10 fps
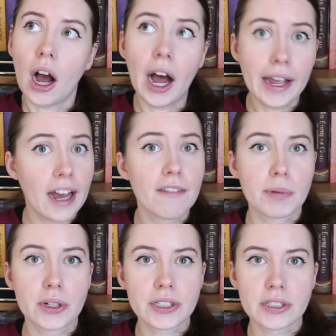I
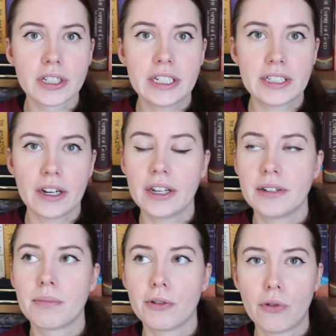have personally
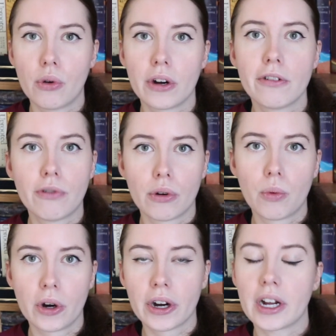done before for
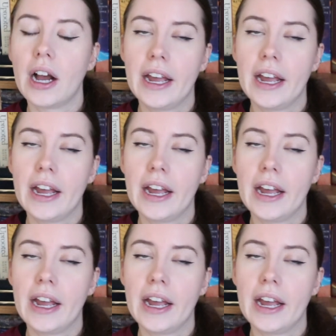work.